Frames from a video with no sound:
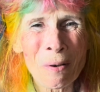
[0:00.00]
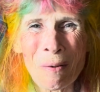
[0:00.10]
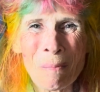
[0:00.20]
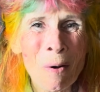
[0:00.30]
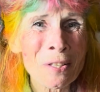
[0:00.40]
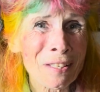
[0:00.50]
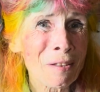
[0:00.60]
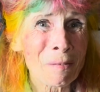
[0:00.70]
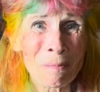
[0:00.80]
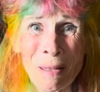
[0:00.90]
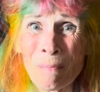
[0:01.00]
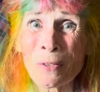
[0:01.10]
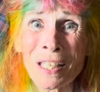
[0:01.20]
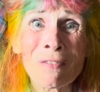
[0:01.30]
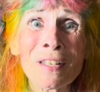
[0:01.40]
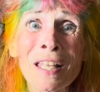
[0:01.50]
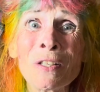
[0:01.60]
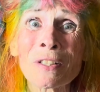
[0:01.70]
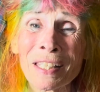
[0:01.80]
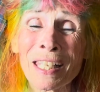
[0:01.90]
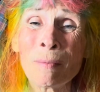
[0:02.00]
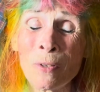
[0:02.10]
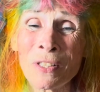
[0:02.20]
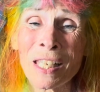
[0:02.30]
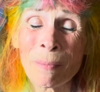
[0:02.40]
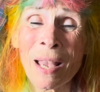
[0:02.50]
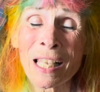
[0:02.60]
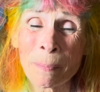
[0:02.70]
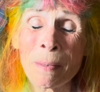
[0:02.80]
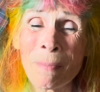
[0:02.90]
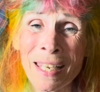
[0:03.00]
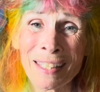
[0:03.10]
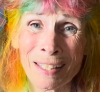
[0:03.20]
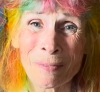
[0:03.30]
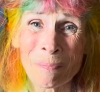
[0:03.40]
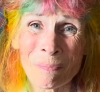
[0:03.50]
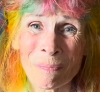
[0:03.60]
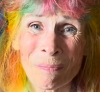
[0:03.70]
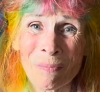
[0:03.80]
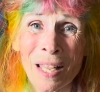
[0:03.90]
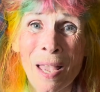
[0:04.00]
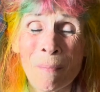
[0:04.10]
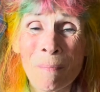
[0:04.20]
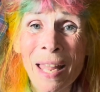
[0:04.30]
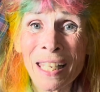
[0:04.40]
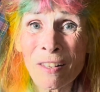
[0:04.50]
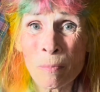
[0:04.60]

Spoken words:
most everything you'll see in a museum has been mended. Many of the